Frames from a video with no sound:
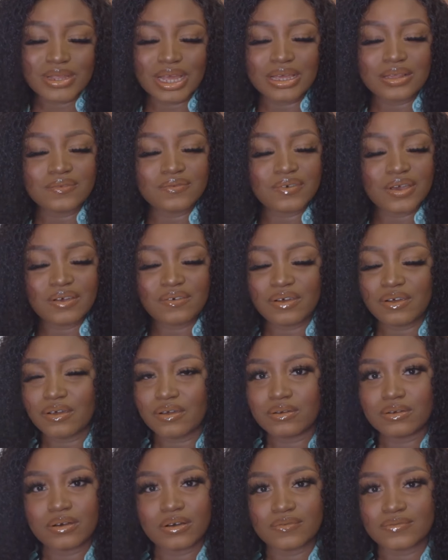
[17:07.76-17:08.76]
It's very, very
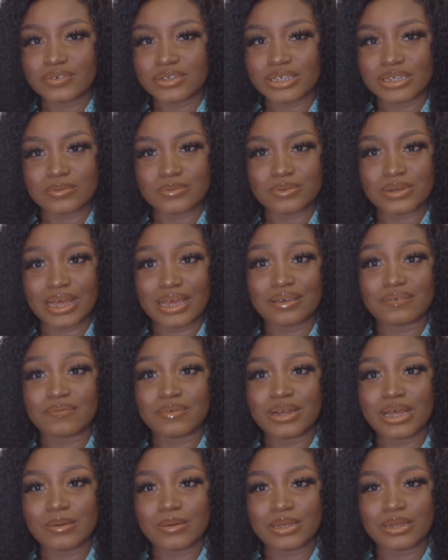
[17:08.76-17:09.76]
uncomfortable. Like,
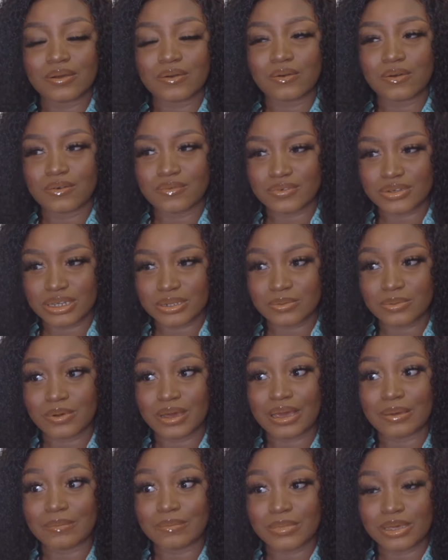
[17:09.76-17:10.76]
when I mean uncomfortable,
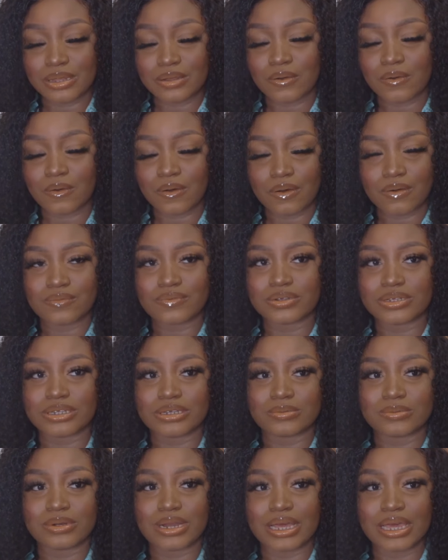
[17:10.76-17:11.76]
I mean
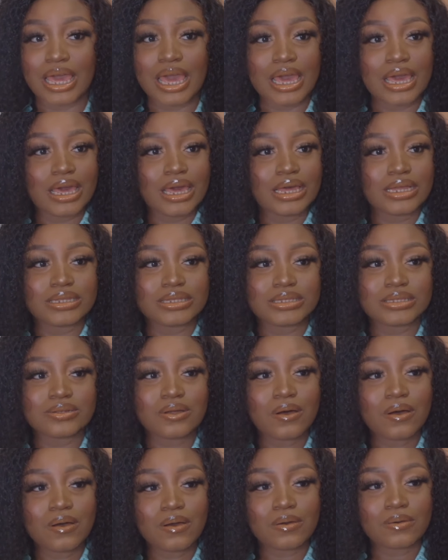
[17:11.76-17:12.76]
uncomfortable. Like, it's
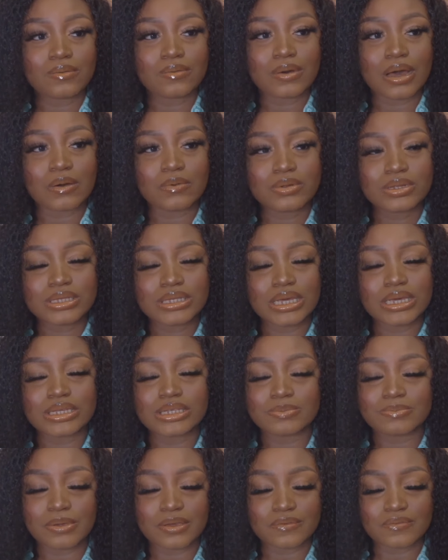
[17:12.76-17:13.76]
not, I wouldn't say
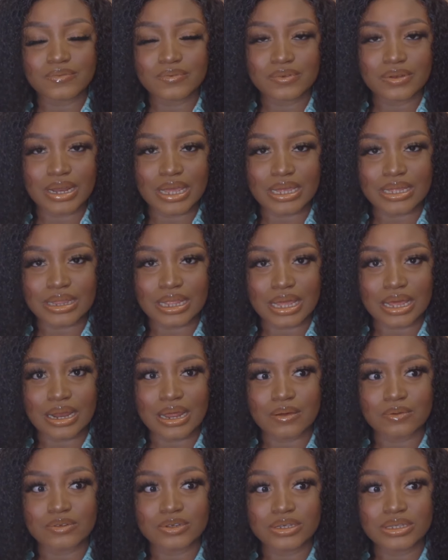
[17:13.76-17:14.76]
it's painful like that.
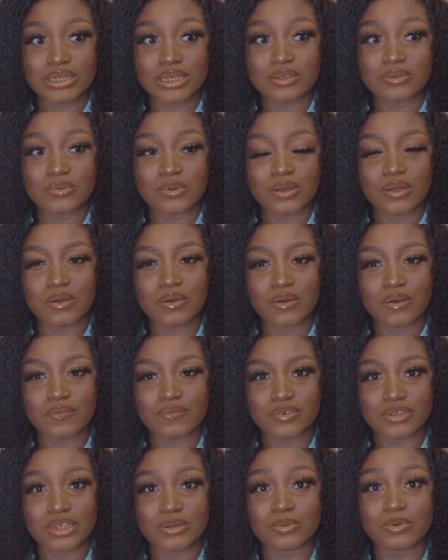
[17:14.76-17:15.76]
I would just say it's really
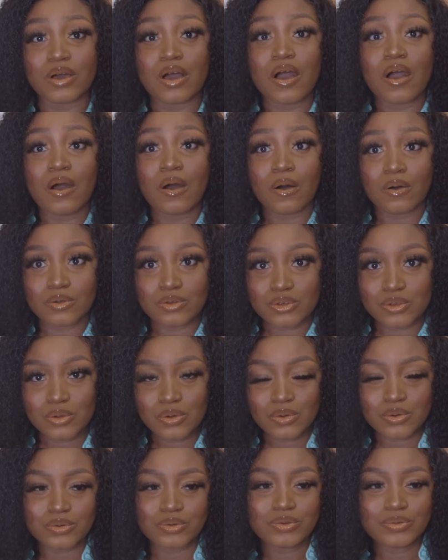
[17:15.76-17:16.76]
uncomfortable.
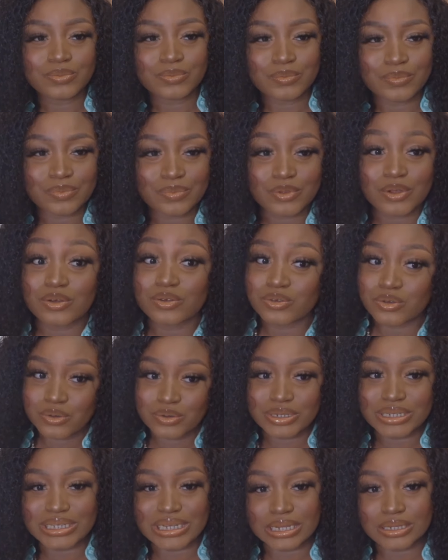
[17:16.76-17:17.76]
Although
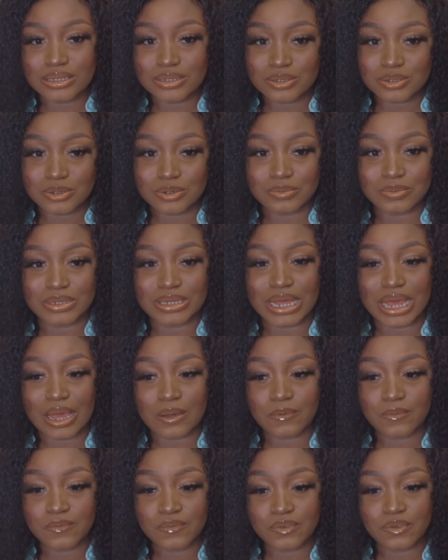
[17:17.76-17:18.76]
the dentist told me that I
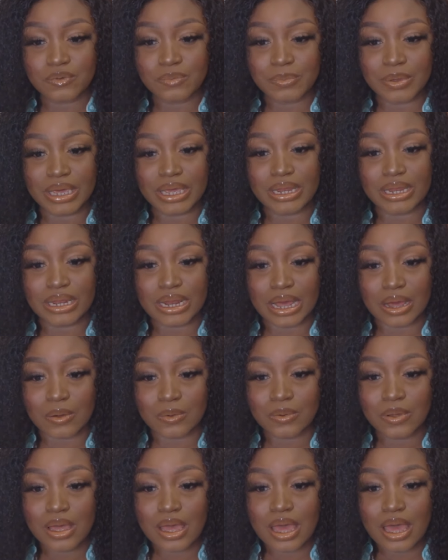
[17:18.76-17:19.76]
won't feel pain
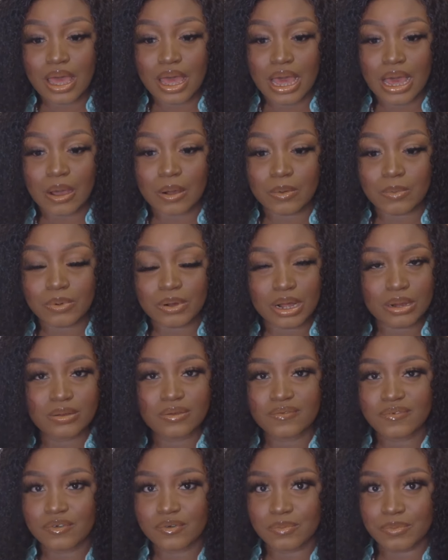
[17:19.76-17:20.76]
now, I will
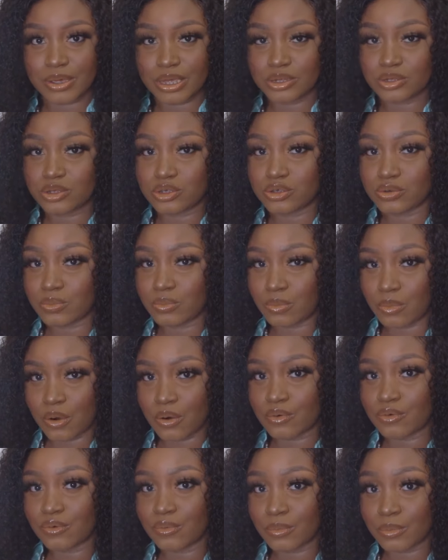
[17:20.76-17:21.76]
probably feel pain
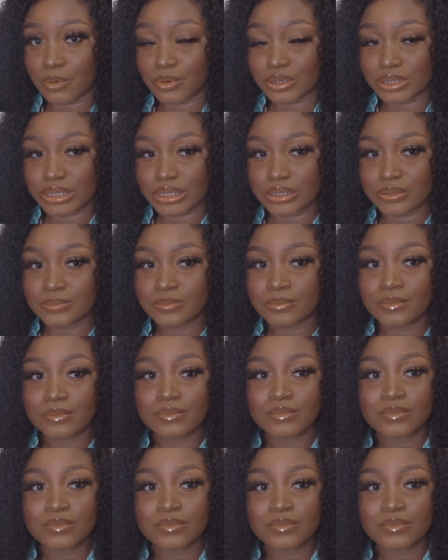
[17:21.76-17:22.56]
tomorrow morning